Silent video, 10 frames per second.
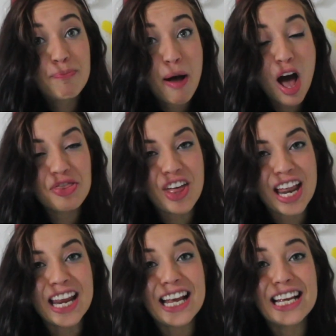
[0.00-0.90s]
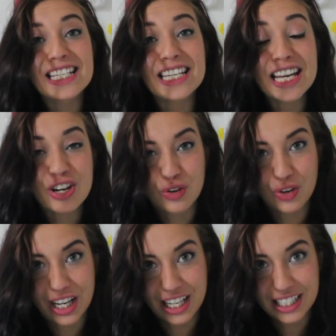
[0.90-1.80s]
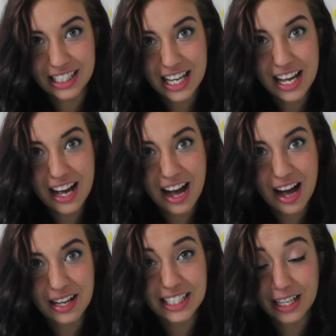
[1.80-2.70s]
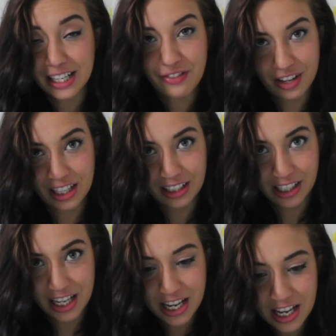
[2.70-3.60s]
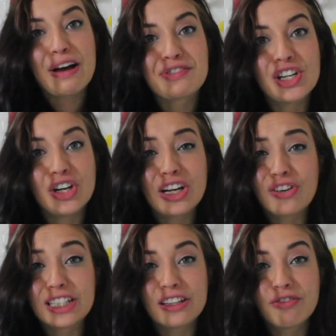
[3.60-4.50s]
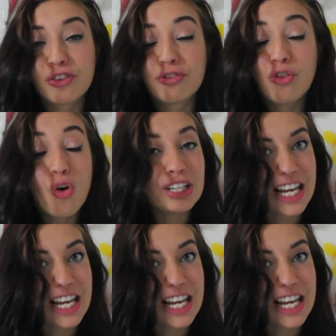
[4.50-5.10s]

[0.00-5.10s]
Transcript: but then decrease significantly after increasing for 4